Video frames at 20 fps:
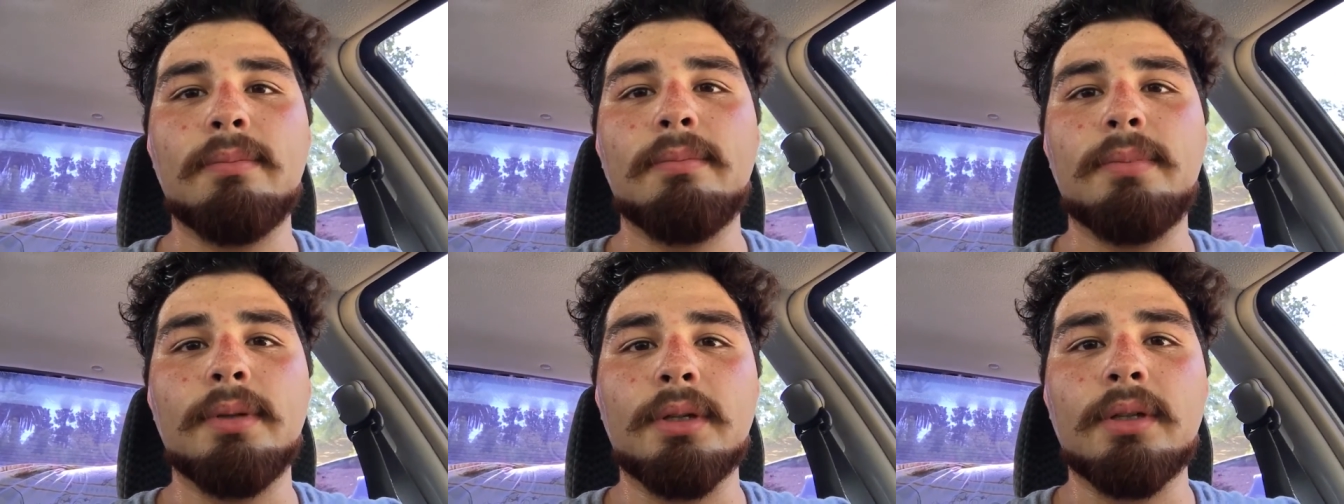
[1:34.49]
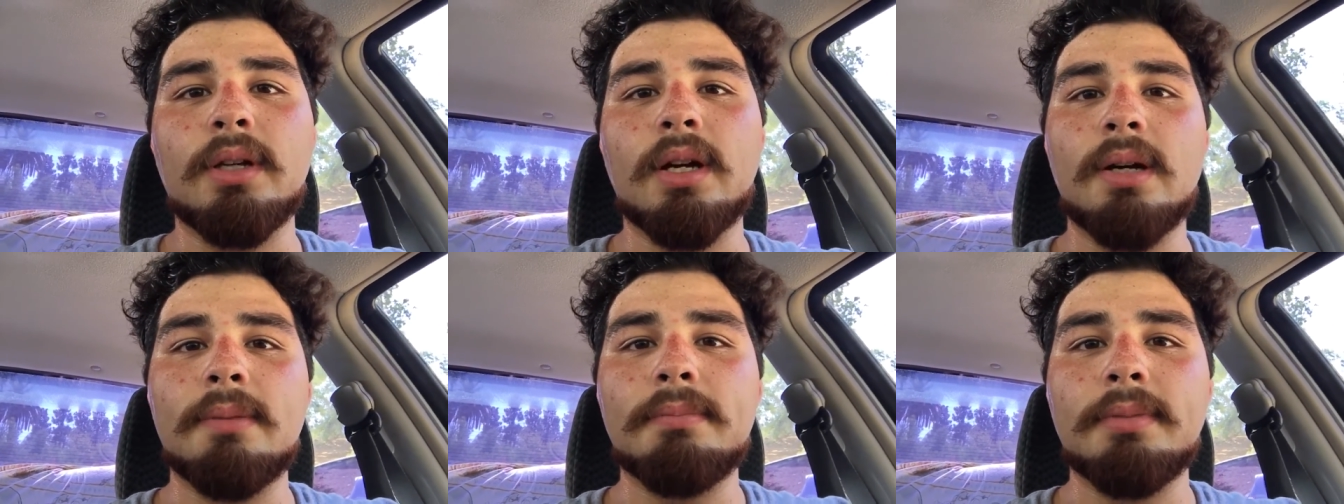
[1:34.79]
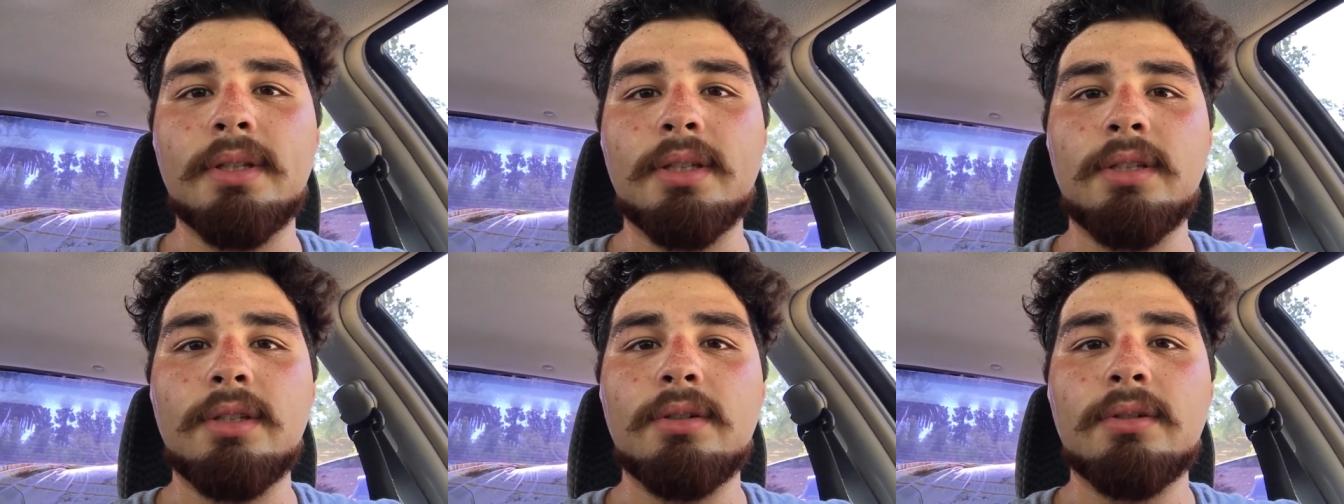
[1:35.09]
built up
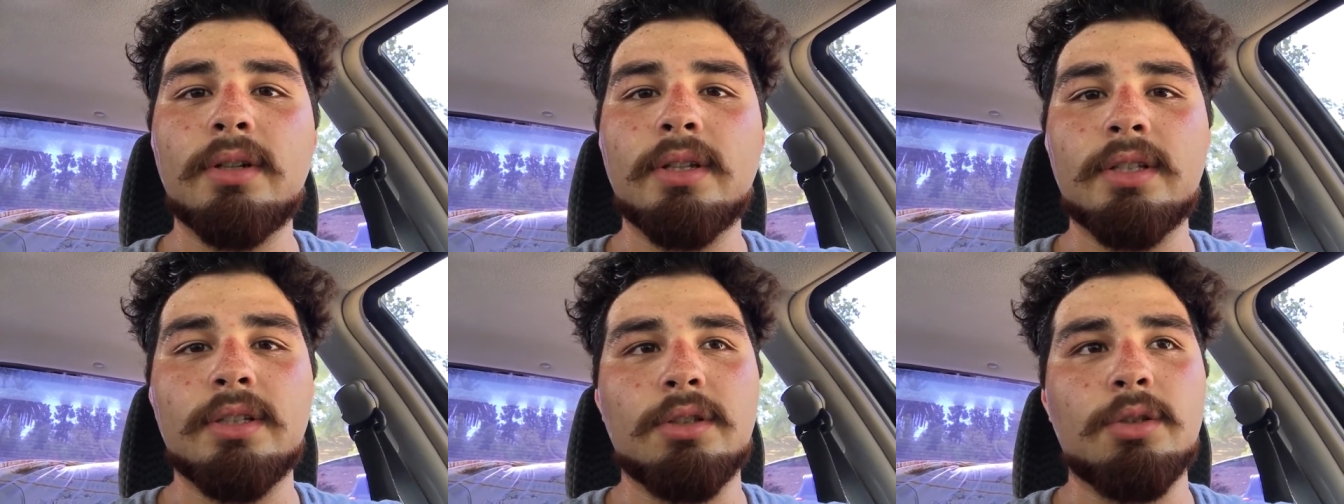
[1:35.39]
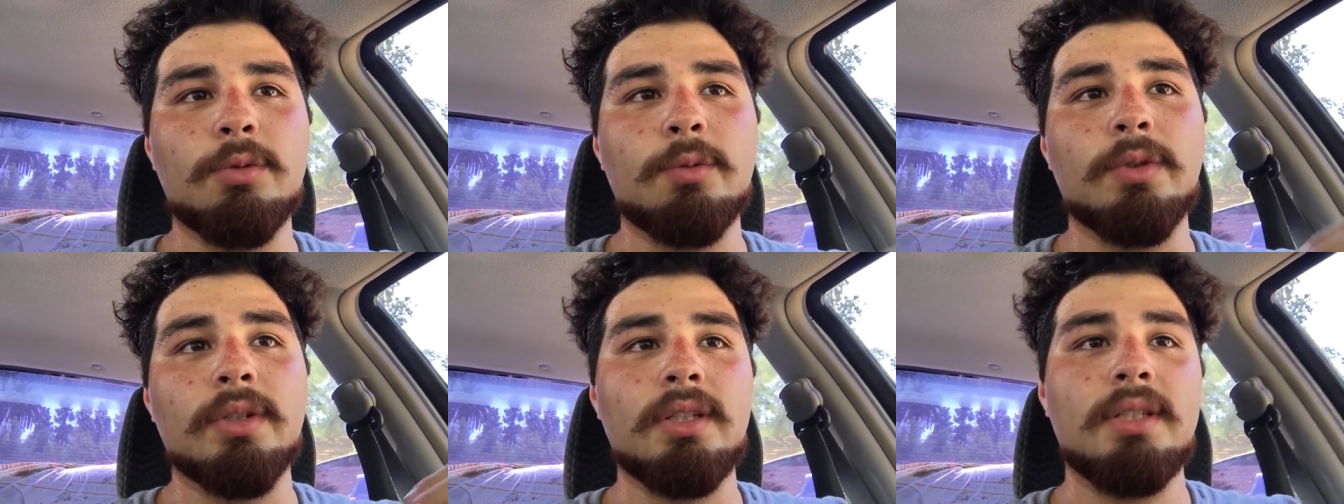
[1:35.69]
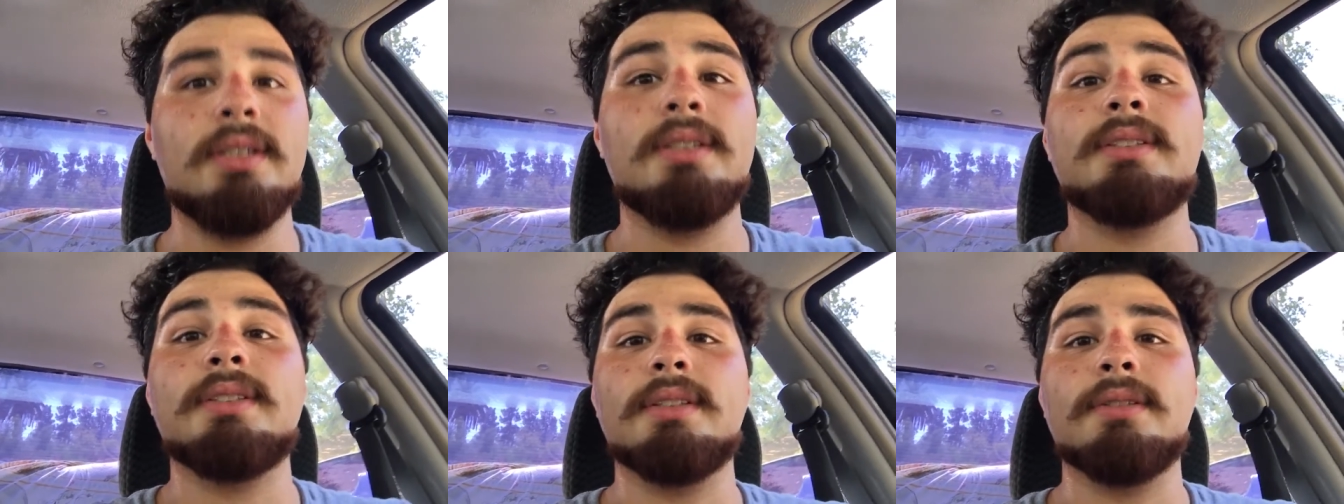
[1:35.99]
in you and you
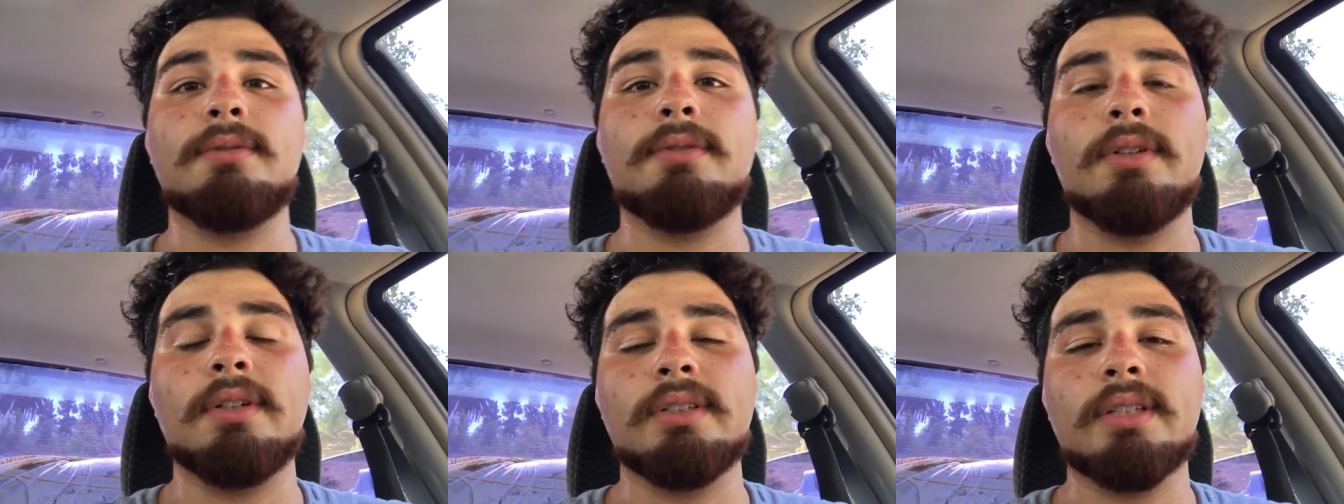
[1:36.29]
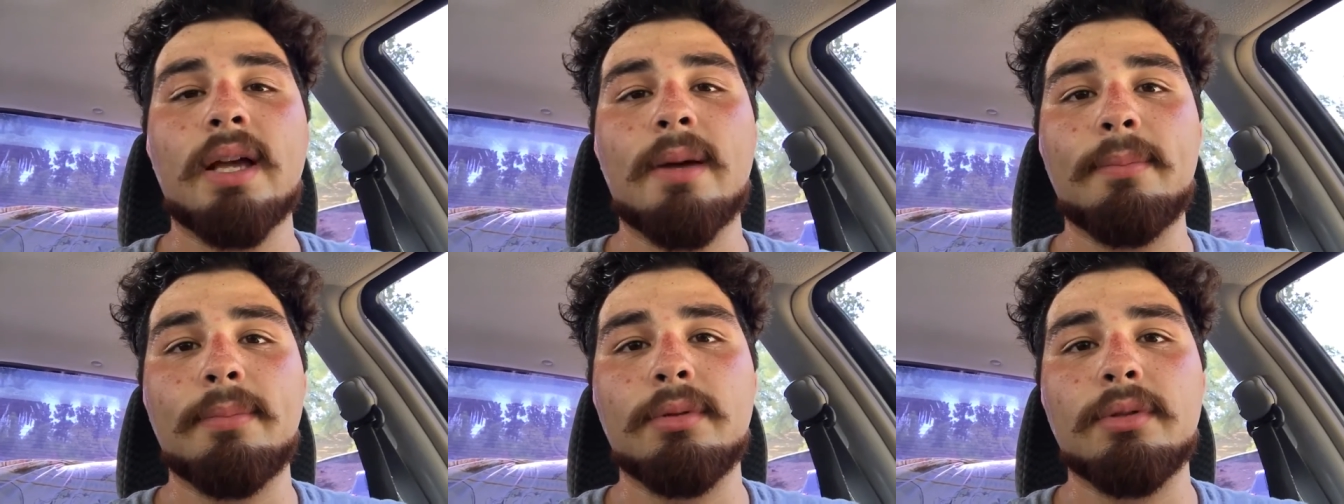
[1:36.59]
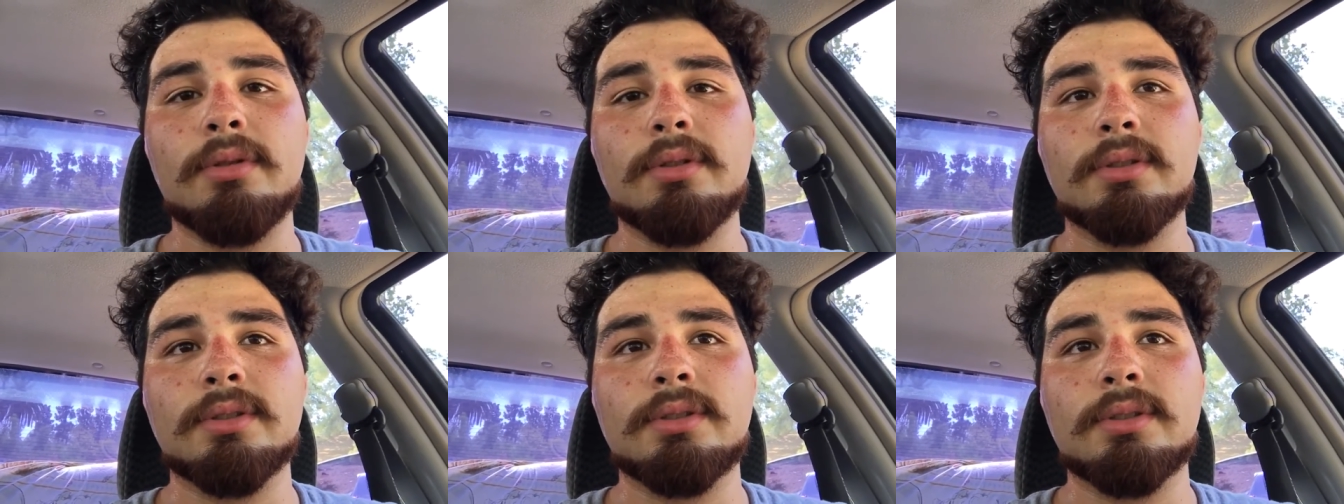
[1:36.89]
release it for
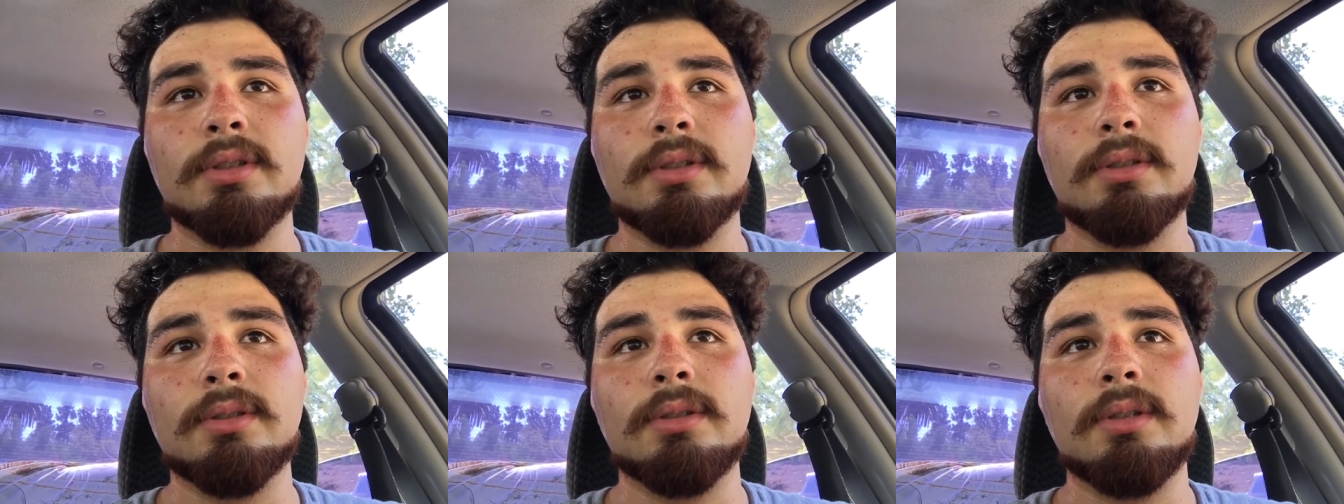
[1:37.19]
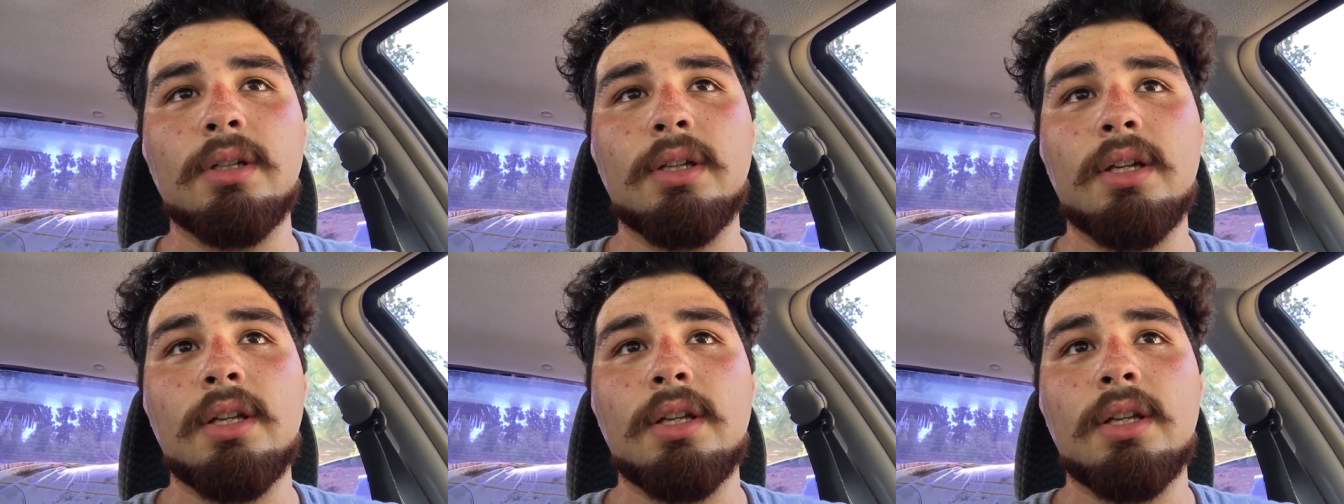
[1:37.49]
example so